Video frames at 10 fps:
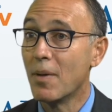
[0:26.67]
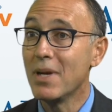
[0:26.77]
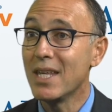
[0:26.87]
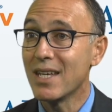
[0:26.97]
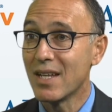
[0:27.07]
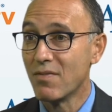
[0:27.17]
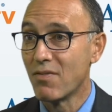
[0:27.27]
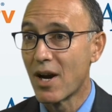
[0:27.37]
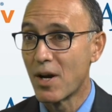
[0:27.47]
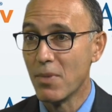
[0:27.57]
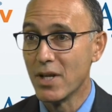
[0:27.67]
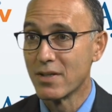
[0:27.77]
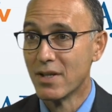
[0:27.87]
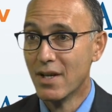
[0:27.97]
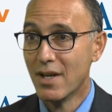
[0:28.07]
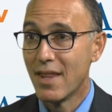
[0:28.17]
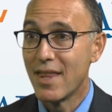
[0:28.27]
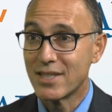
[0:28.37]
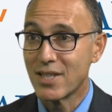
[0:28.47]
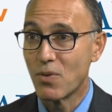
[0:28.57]
immediate environment
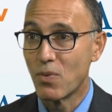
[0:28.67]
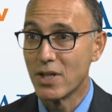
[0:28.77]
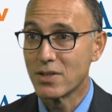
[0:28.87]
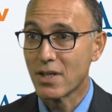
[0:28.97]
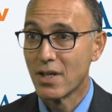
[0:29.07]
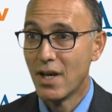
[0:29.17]
that's at risk.